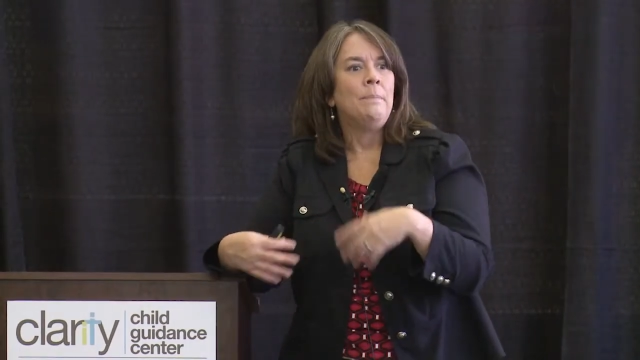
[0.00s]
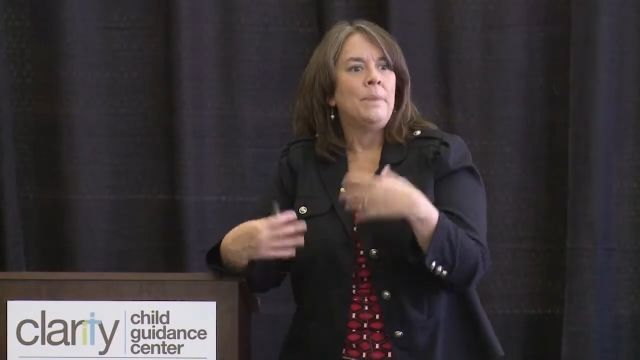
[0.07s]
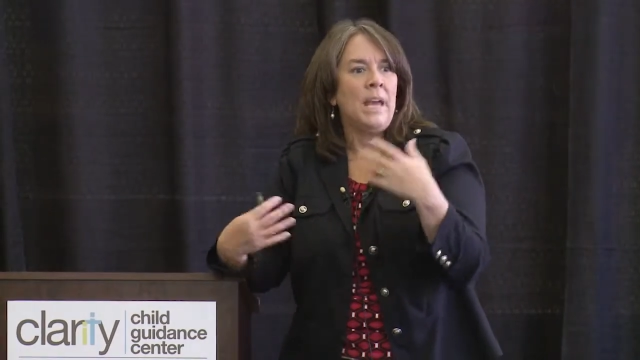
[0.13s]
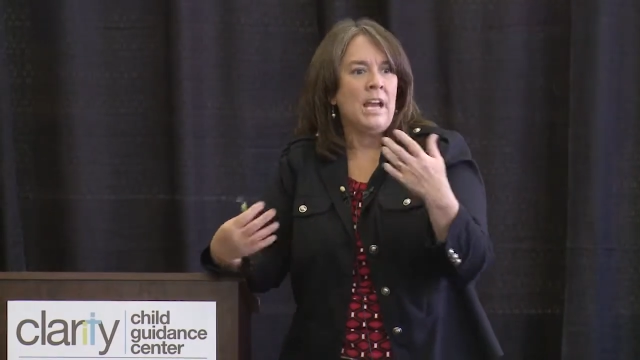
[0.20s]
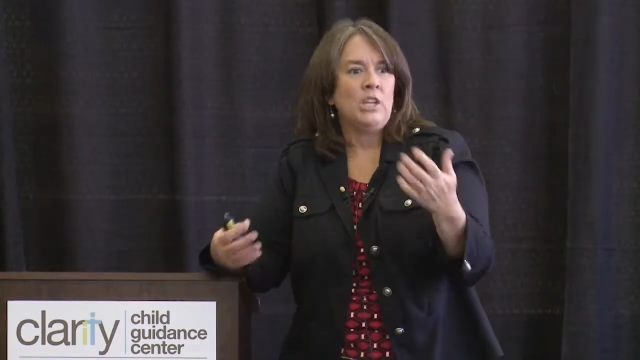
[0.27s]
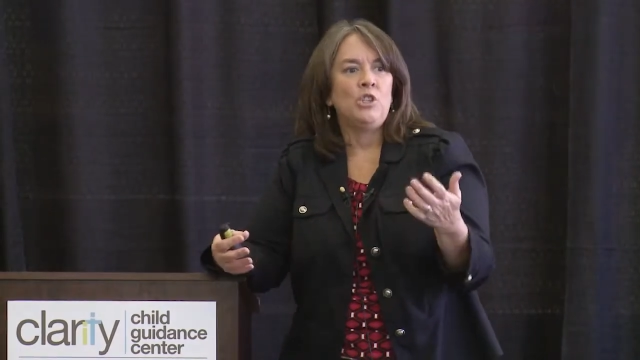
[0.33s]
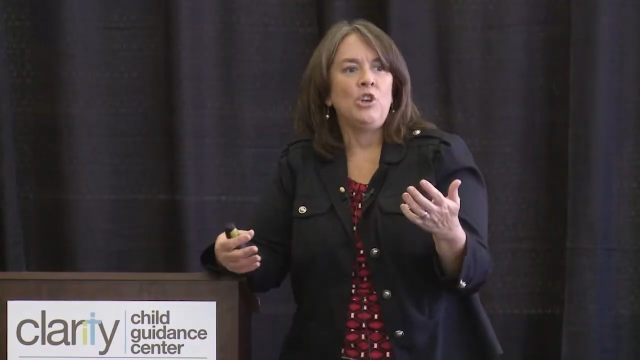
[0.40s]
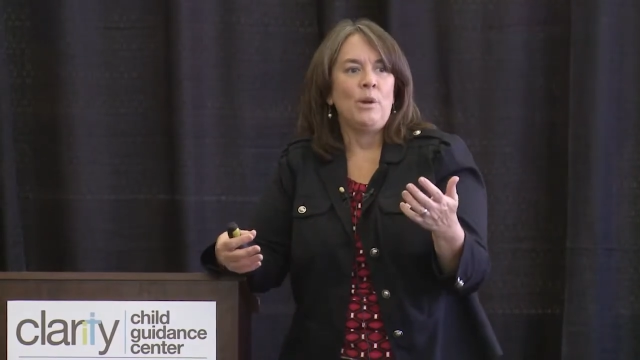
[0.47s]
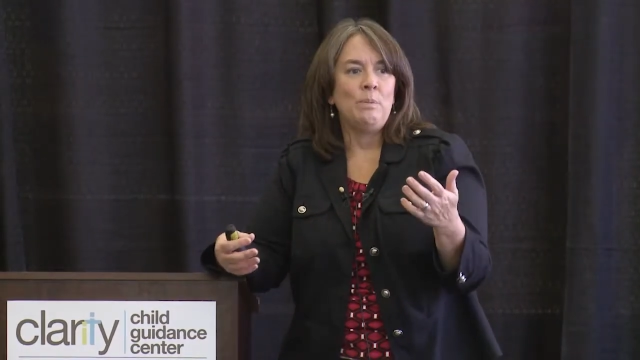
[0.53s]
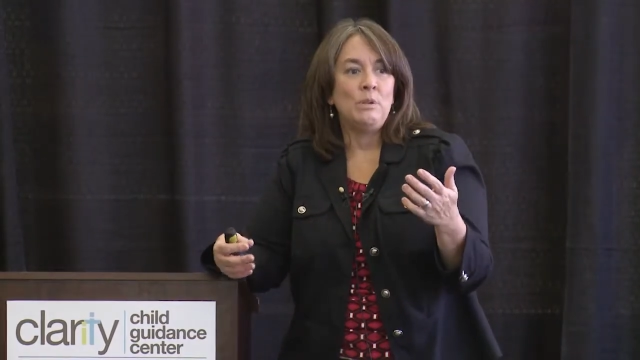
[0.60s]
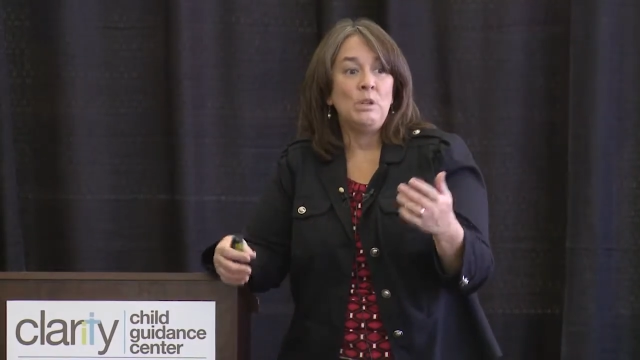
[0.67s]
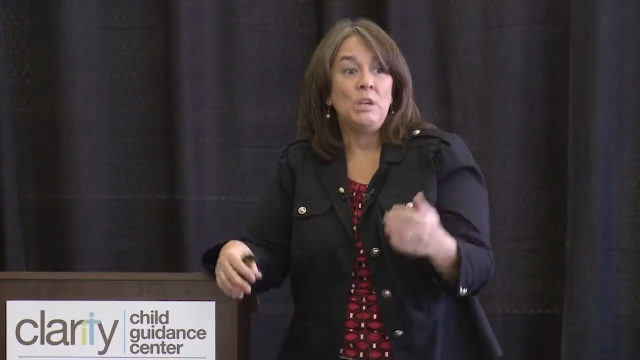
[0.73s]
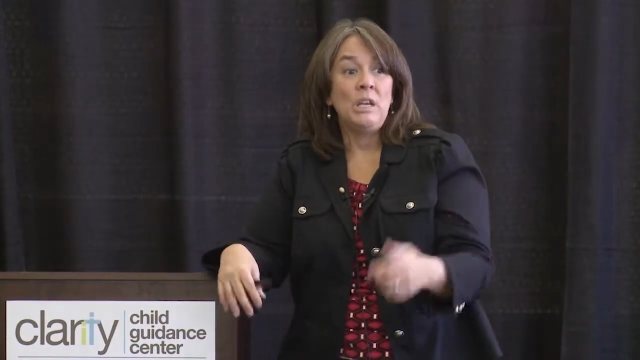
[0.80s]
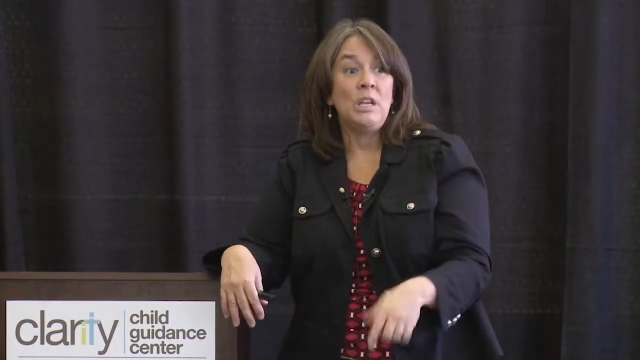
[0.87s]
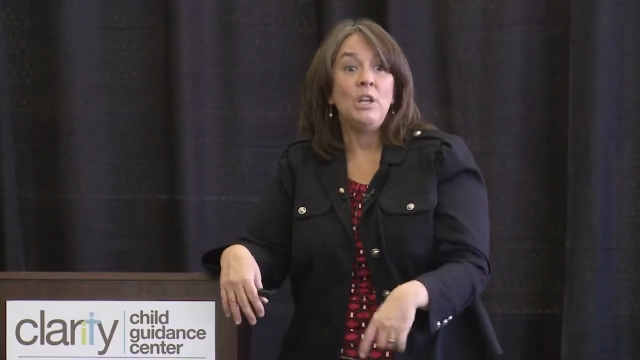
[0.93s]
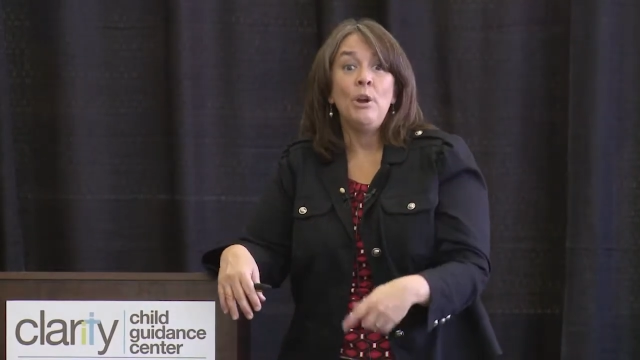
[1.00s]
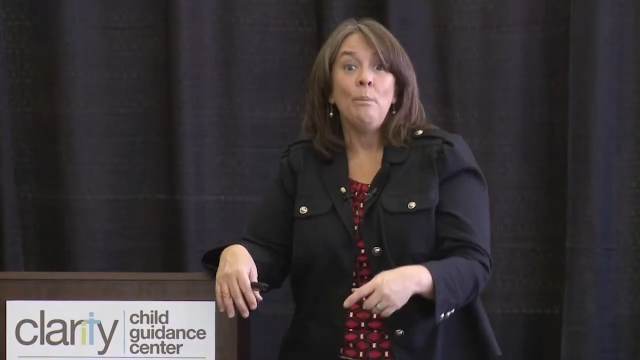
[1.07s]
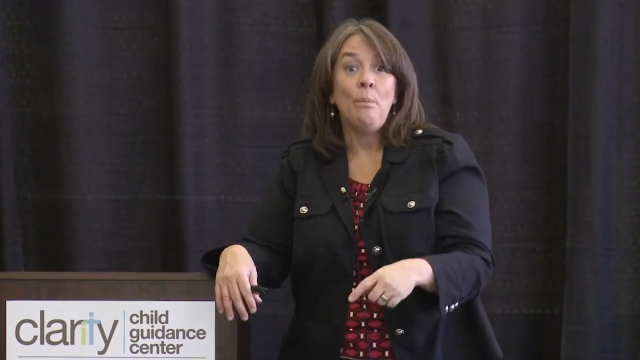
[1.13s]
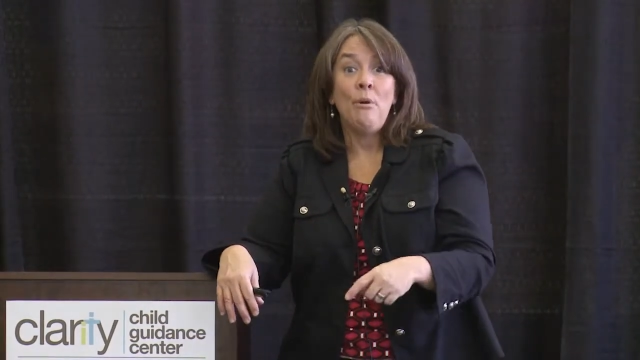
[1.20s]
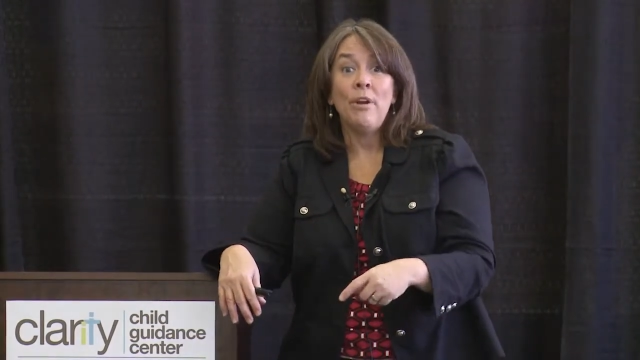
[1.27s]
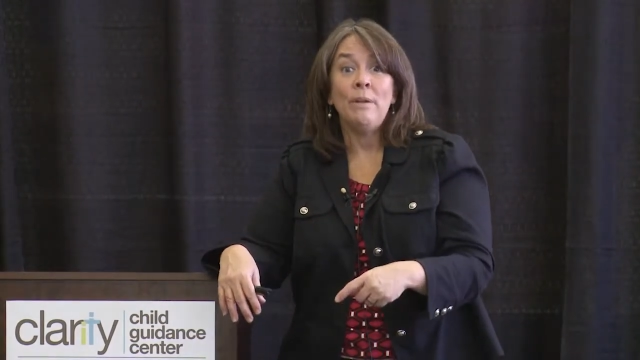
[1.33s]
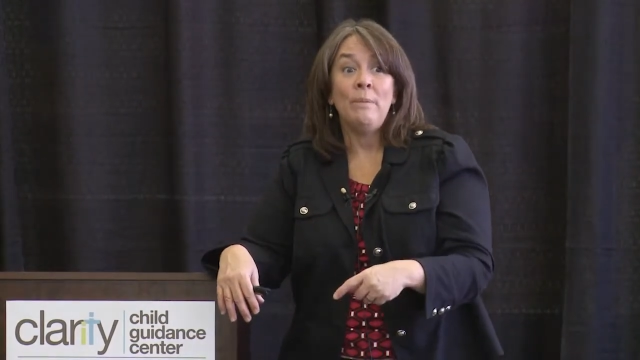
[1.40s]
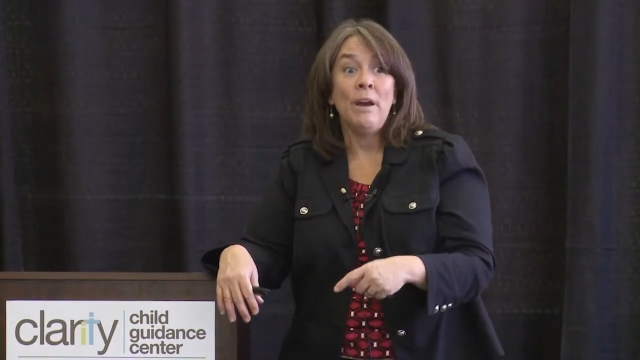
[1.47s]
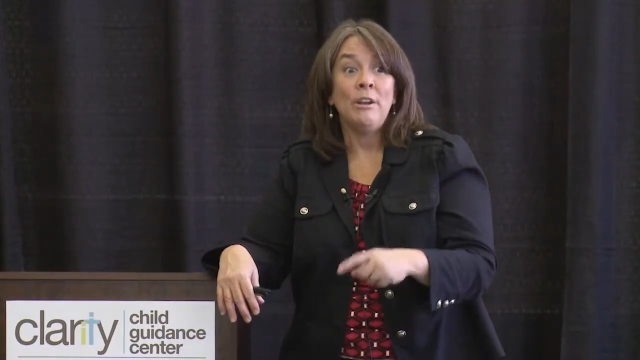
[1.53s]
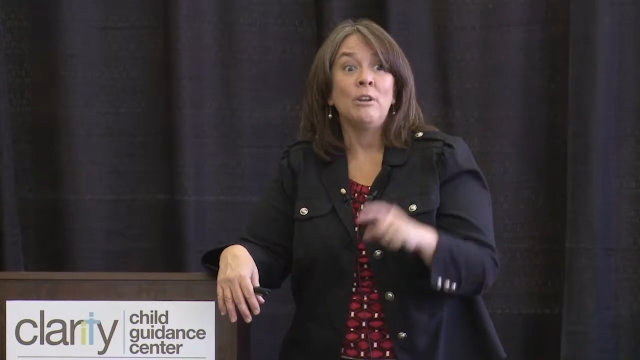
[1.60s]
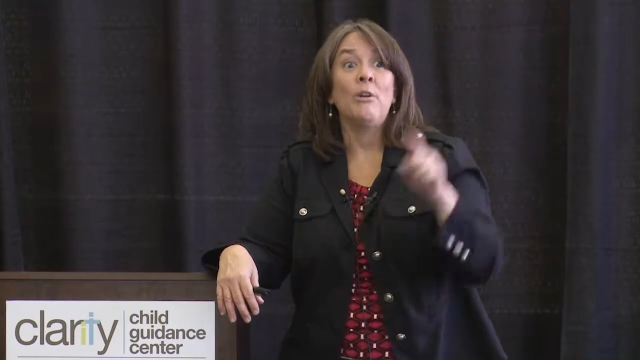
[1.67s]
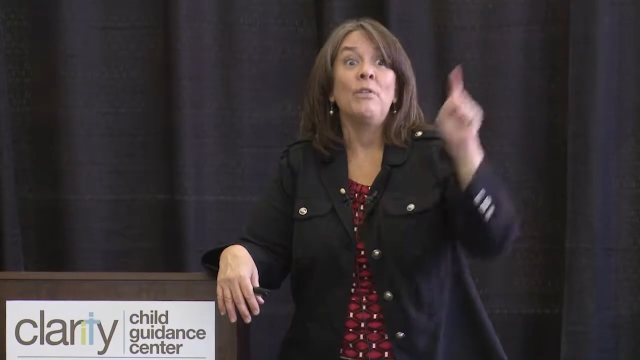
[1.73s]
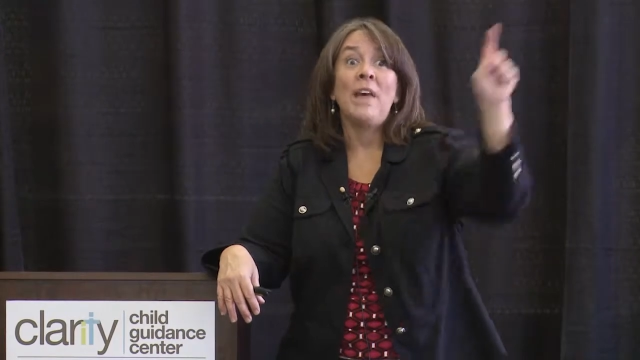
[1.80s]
That's your opportunity. You don't point them out and go,